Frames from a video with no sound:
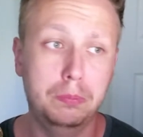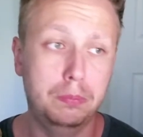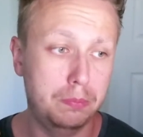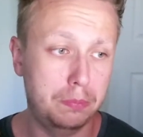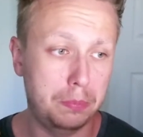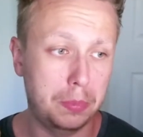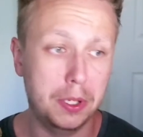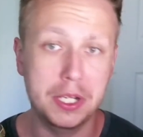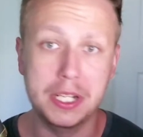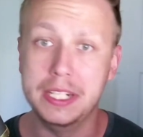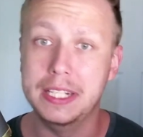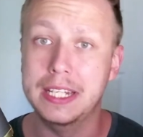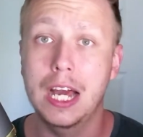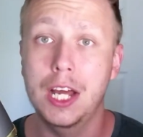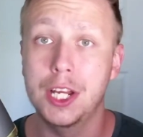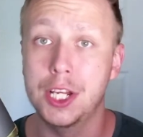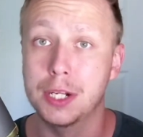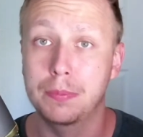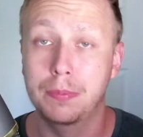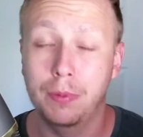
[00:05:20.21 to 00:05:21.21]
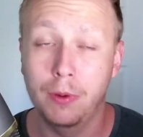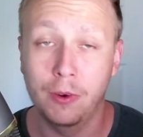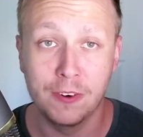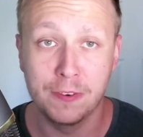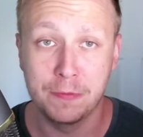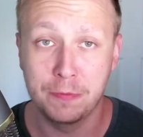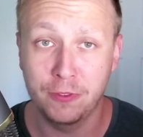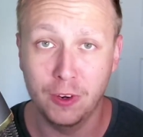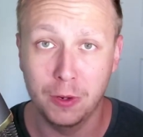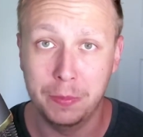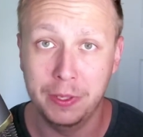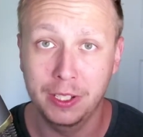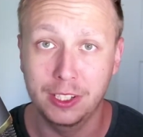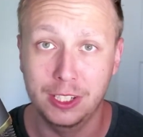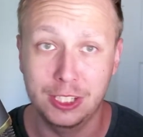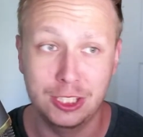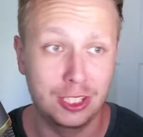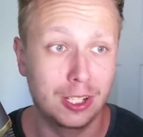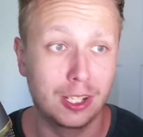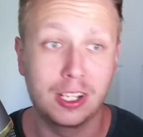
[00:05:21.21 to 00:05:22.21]
burning down your four, four
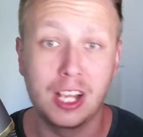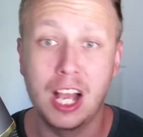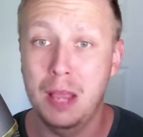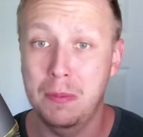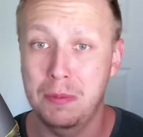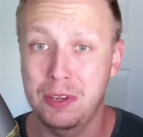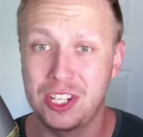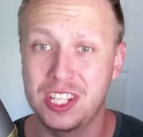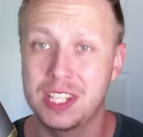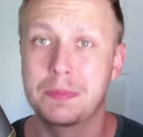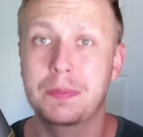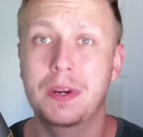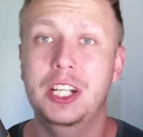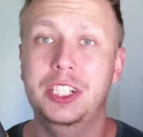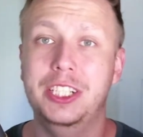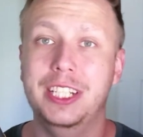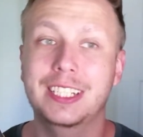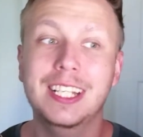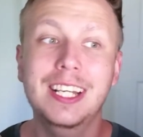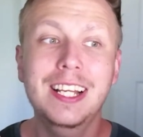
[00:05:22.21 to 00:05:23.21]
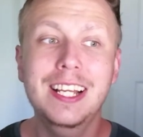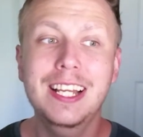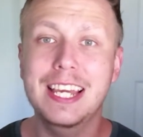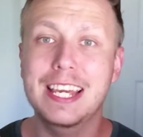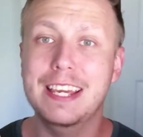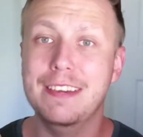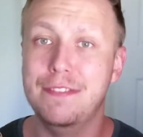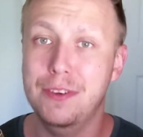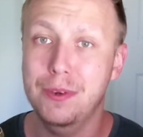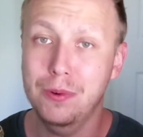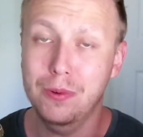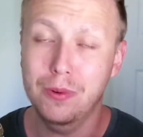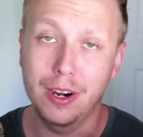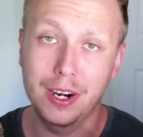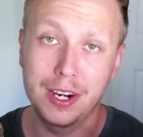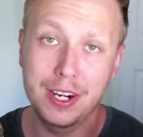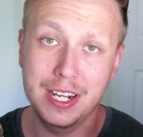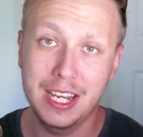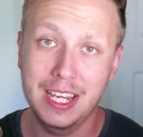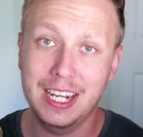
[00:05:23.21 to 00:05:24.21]
pillars to accomplish this project. If you are
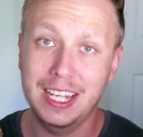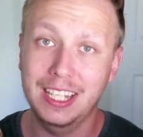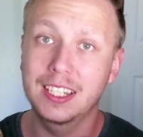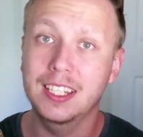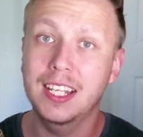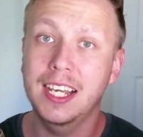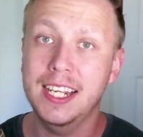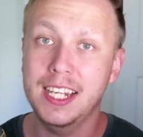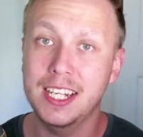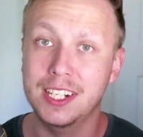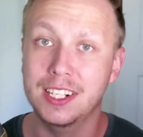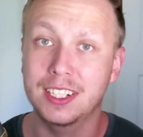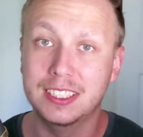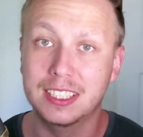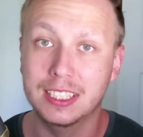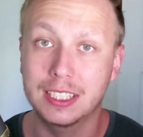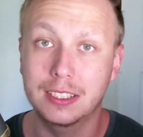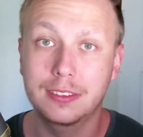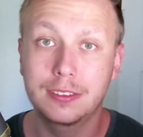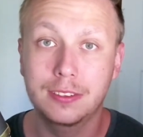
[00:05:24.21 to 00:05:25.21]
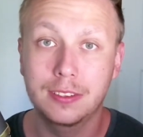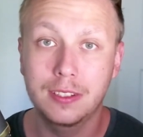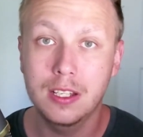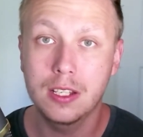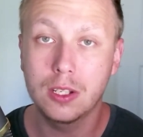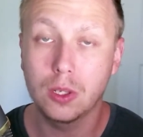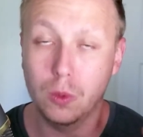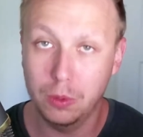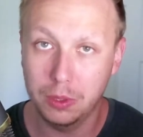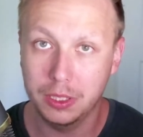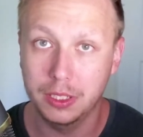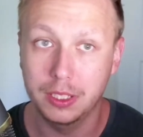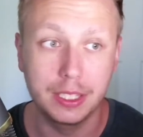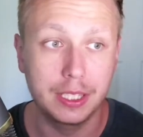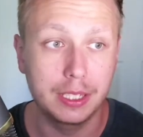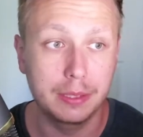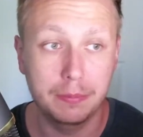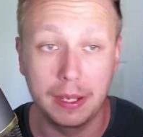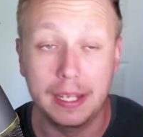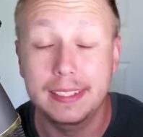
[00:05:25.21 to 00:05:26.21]
not aligning yourself
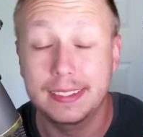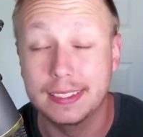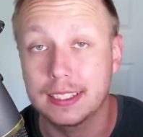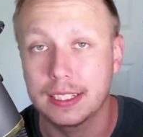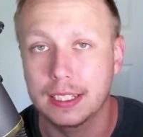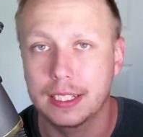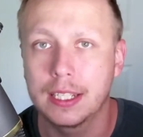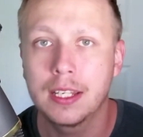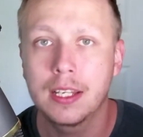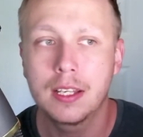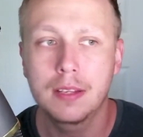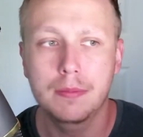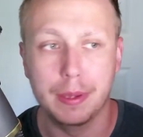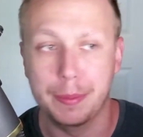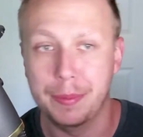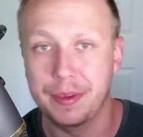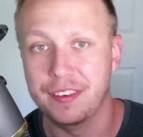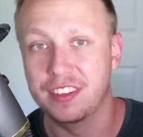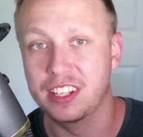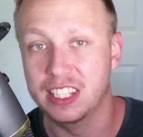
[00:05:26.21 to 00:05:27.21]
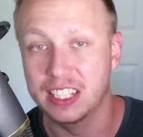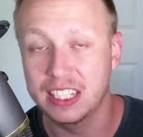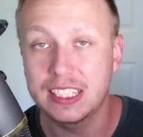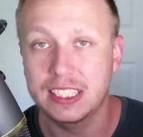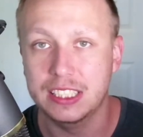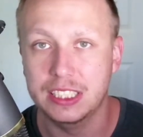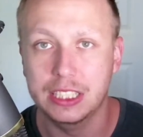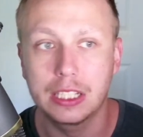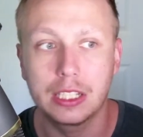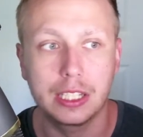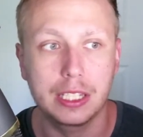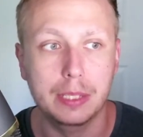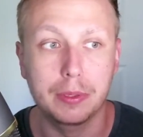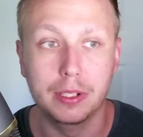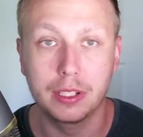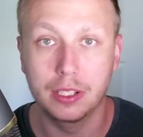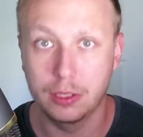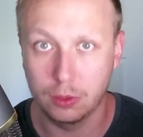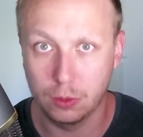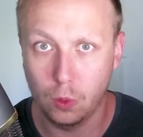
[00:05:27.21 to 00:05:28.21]
quarterly, basically, maybe even at least yearly, but
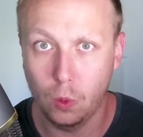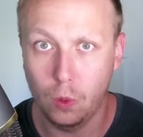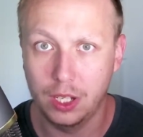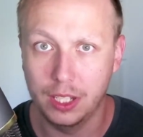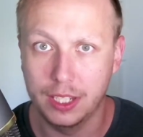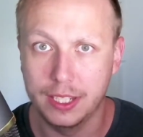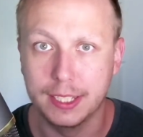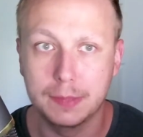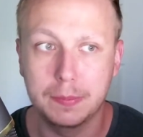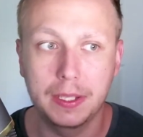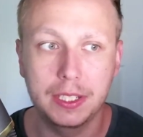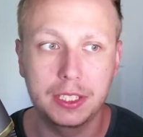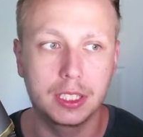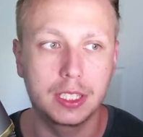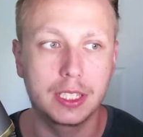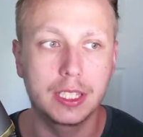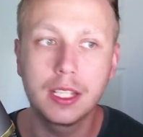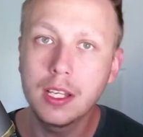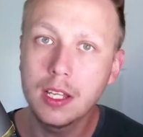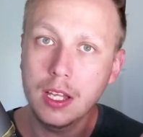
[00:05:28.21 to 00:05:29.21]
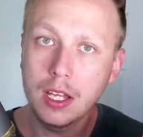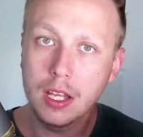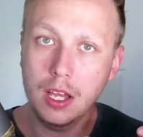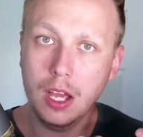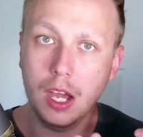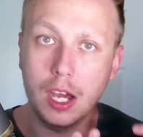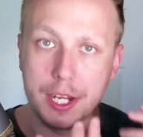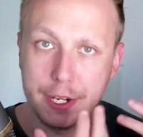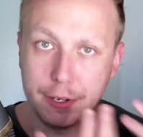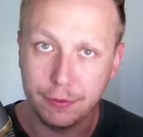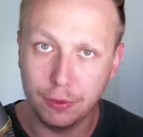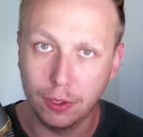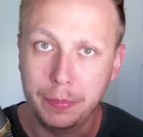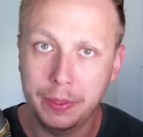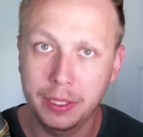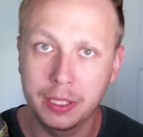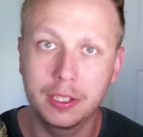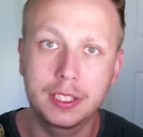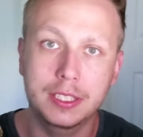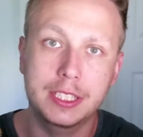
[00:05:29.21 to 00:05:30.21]
quarterly especially, on your four
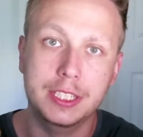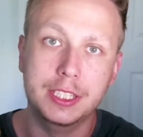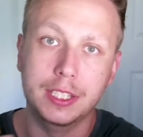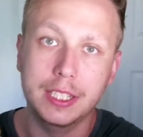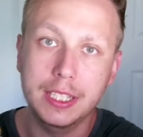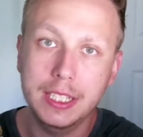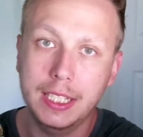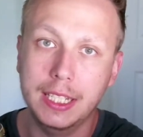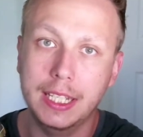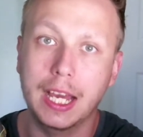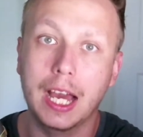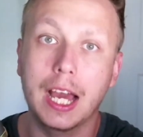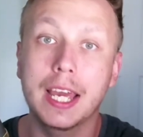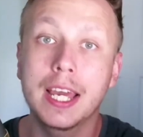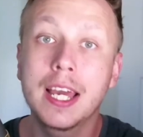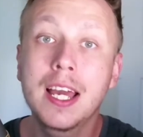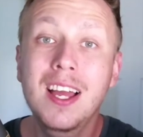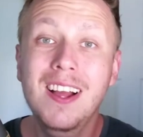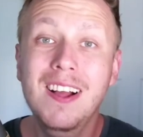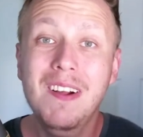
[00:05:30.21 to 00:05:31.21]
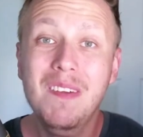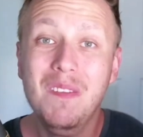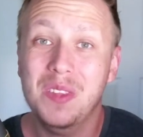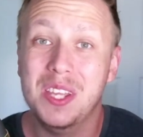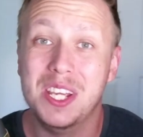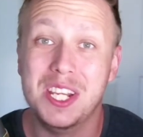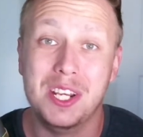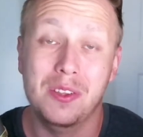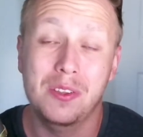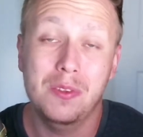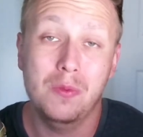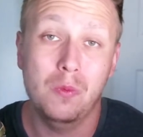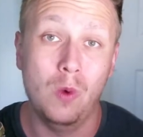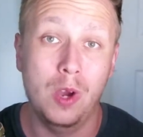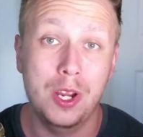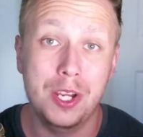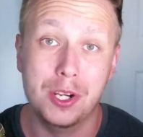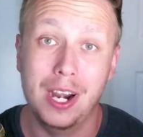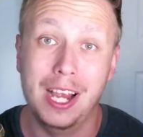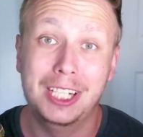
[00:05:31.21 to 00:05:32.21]
pillars and your ikigai, then
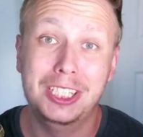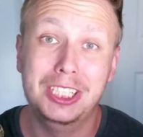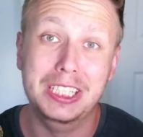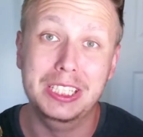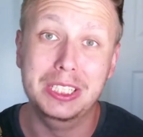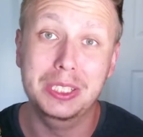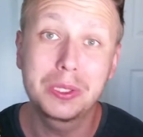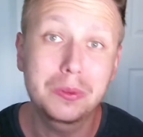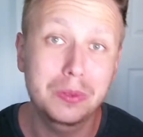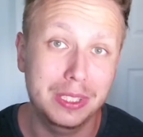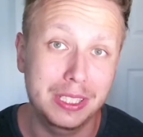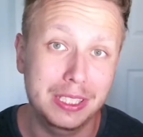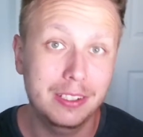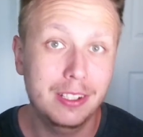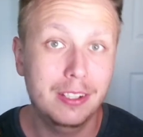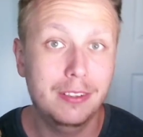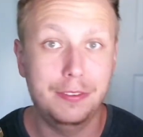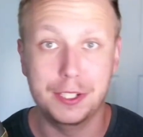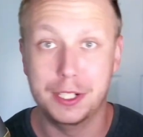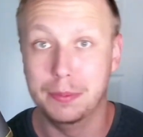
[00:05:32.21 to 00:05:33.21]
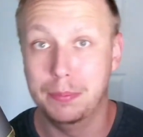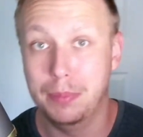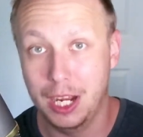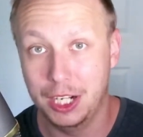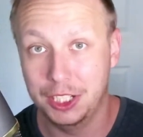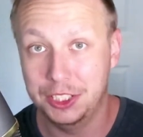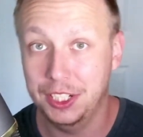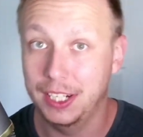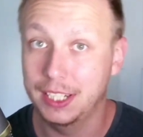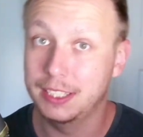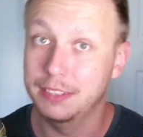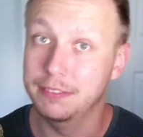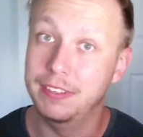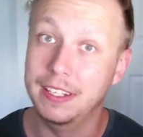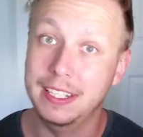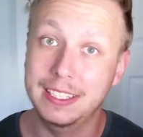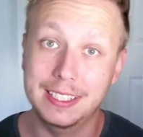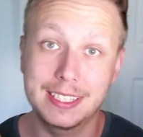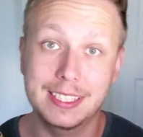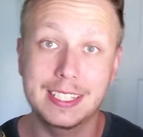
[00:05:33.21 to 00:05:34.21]
what you're actually doing for your projects and
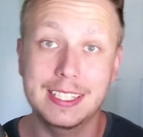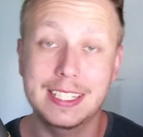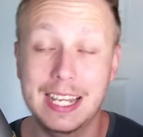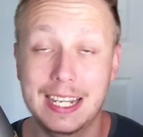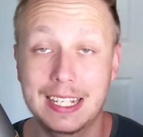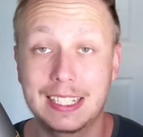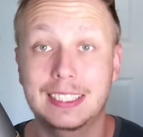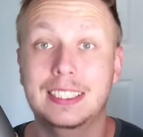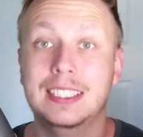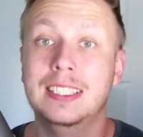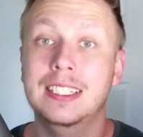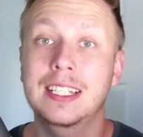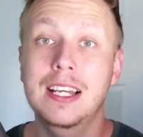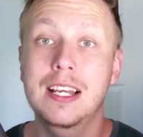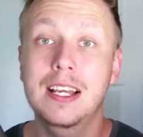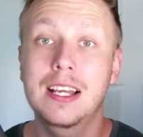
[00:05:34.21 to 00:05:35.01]
phases and tasks